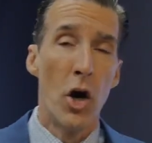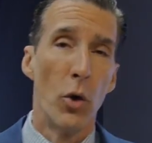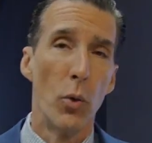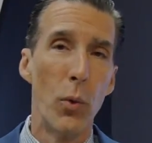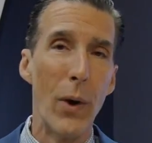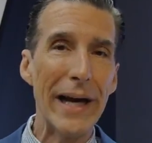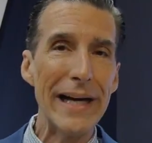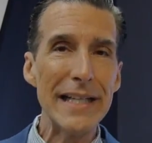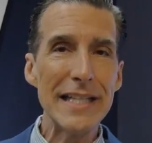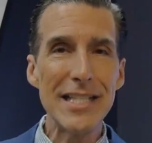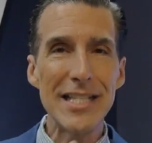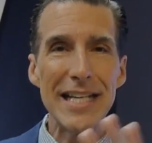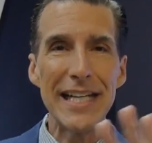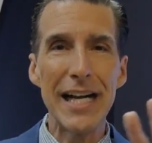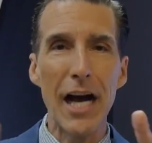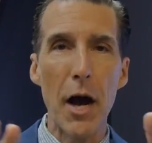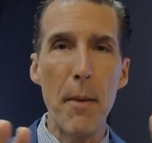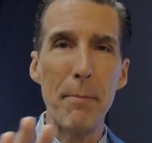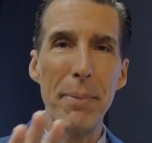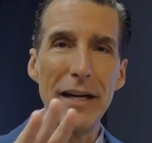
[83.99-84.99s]

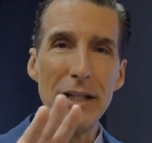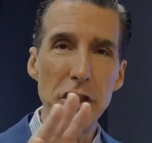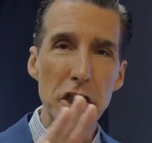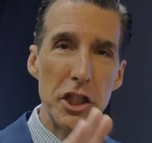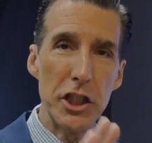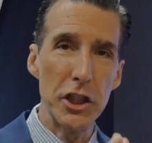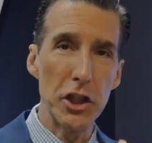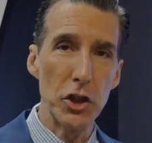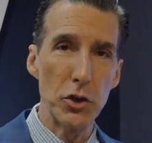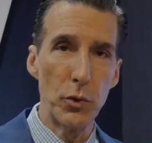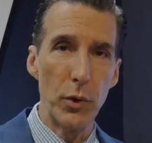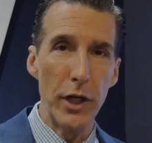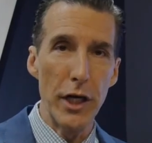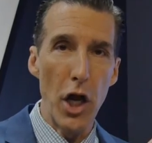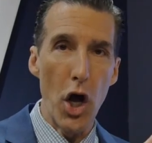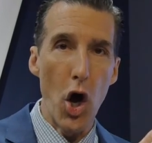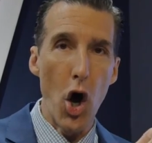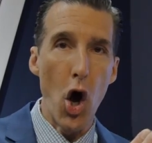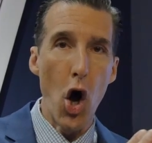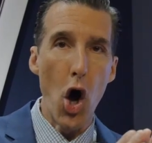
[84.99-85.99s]
raising up children